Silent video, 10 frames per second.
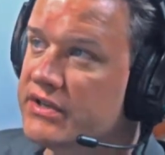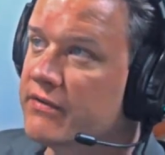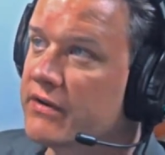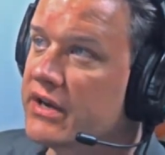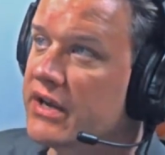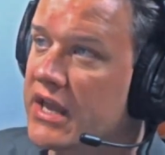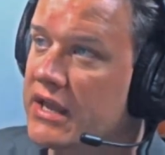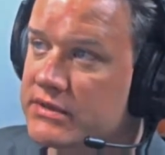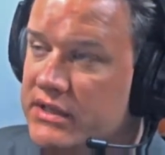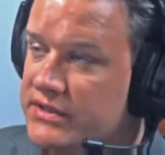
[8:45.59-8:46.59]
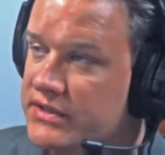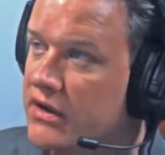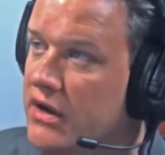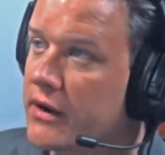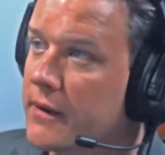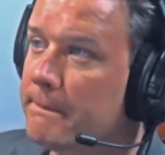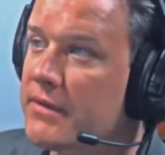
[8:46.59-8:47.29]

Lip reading: different games listed on them.